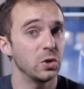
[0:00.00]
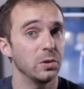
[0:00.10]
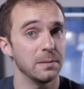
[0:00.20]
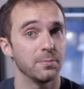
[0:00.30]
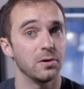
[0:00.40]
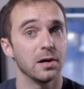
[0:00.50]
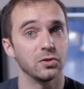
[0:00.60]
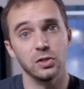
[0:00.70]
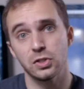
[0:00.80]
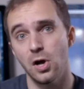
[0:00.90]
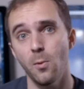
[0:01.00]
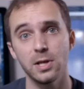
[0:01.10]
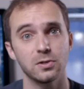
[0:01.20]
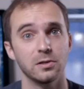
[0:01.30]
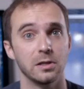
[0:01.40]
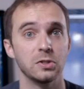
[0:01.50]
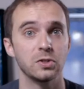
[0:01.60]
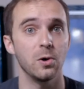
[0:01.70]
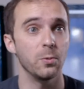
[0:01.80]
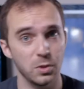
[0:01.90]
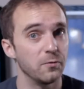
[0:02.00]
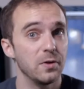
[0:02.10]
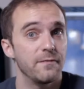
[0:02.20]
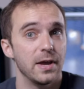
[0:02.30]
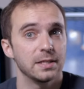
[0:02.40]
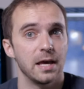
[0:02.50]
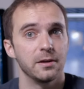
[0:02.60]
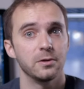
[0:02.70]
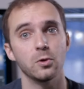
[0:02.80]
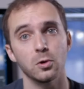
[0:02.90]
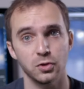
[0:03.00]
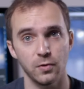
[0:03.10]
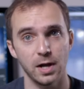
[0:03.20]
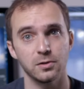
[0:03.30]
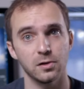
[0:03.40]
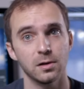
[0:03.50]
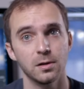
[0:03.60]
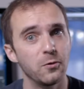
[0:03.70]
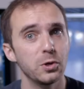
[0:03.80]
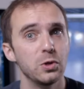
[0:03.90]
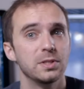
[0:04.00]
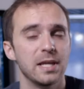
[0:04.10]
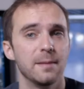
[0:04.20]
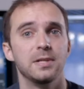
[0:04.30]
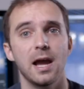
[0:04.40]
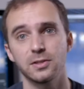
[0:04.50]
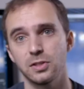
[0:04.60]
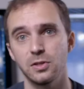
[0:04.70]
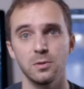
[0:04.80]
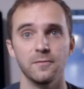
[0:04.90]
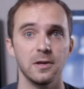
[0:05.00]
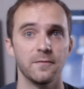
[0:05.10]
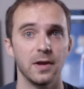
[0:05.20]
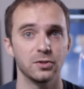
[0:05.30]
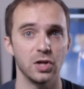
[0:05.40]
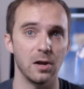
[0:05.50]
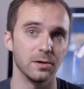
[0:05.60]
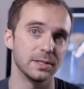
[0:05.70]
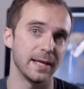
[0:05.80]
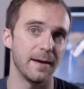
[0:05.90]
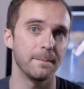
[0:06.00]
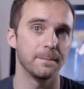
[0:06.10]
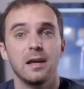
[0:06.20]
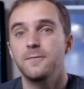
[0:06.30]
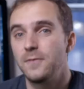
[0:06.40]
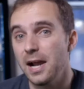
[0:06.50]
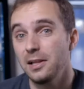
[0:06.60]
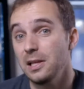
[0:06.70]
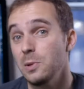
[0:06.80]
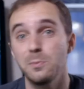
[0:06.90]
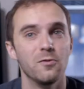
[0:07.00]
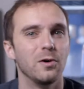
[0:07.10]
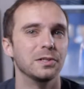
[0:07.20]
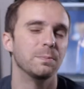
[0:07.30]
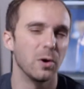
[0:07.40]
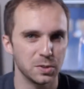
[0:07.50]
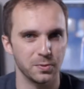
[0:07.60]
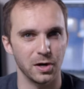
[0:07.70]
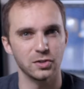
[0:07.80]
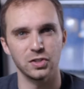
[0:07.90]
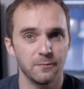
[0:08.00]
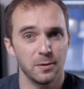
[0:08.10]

solely in production, it's always good to consult with your VFX editor or director before you attempt to execute the VFX shot on set. And finally, we move on to post-production, and